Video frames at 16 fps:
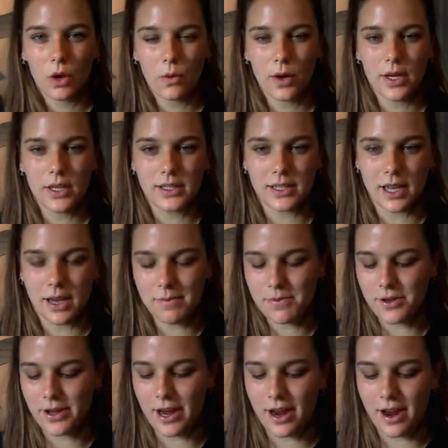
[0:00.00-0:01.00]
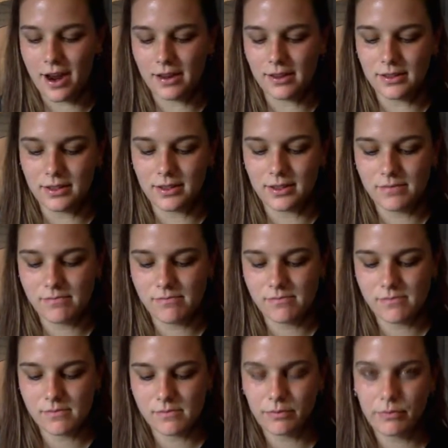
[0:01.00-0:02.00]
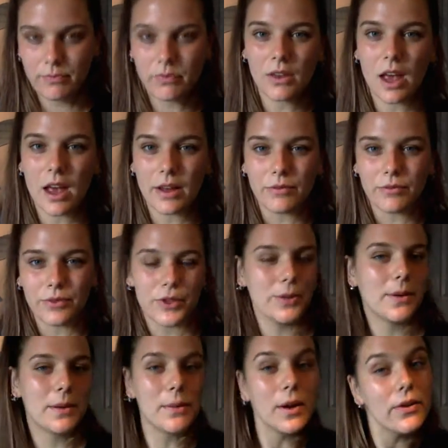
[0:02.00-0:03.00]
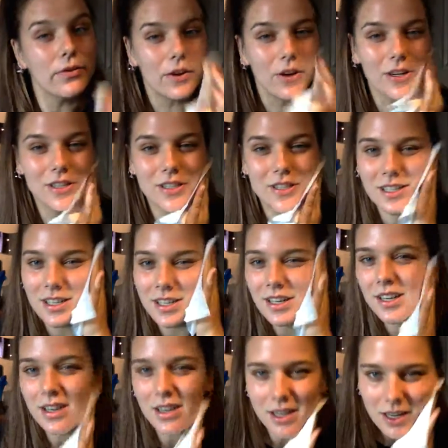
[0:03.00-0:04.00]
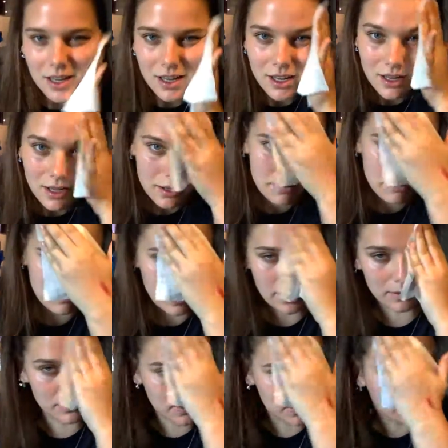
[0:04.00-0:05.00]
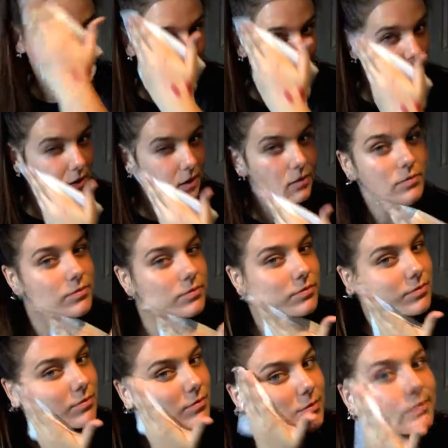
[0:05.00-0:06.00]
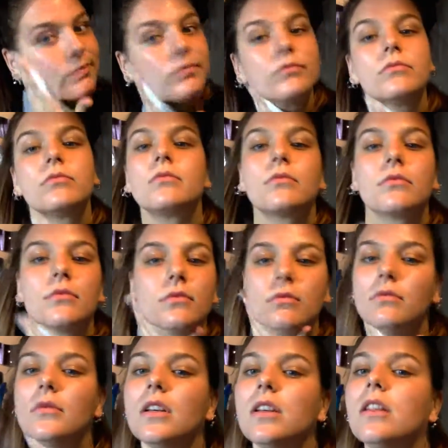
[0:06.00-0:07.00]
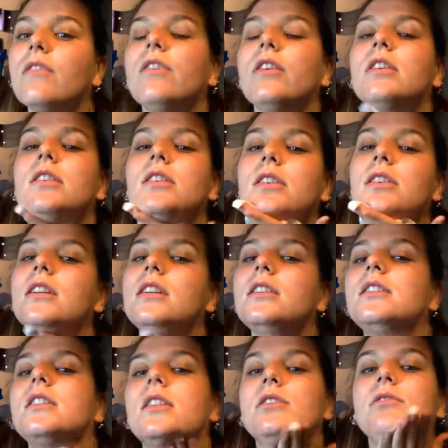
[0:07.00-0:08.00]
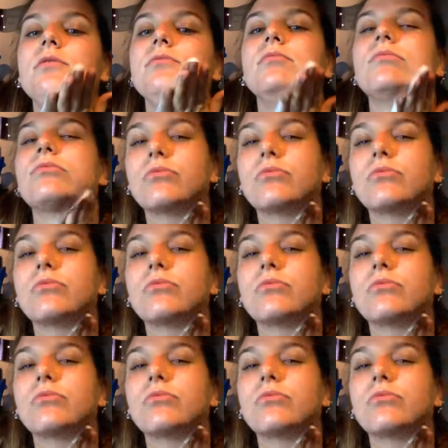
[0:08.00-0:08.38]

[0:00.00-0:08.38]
What is up, you guys? I'm filming my first makeup tutorial, and the first thing I do